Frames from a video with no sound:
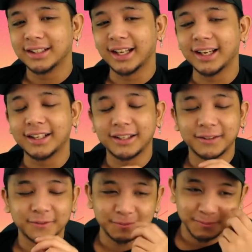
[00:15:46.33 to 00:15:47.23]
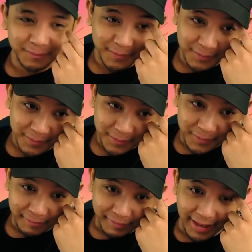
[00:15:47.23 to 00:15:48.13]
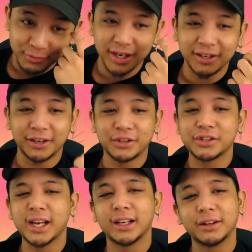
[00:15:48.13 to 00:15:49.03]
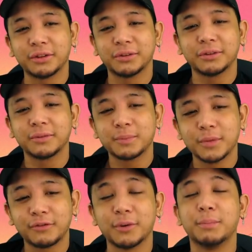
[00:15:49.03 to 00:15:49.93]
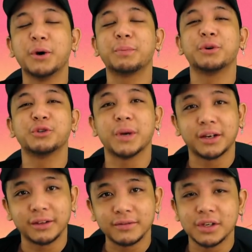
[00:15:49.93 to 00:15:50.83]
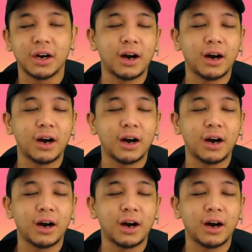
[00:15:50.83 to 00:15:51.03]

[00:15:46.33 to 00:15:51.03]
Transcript: like, I'm trying to understand it from both perspectives.